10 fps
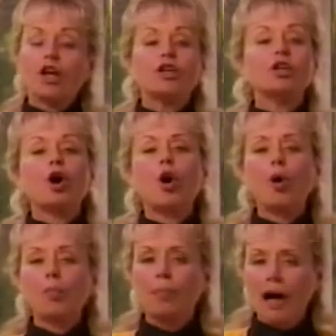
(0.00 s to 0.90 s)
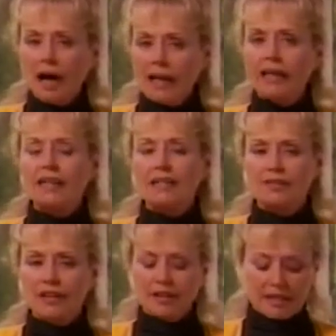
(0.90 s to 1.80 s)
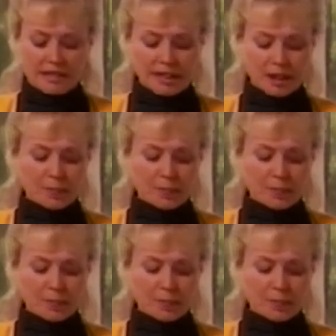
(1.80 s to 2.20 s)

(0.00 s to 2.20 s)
Your whole body is very sick